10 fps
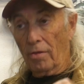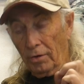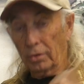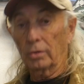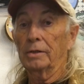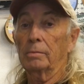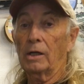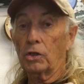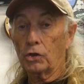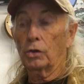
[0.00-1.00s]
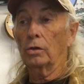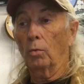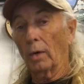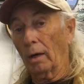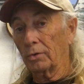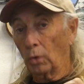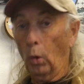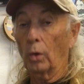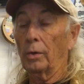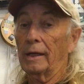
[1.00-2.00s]
thoroughly to make sure that what I was
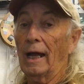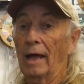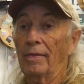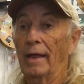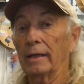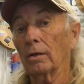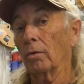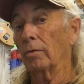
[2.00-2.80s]
ordering had that, you know,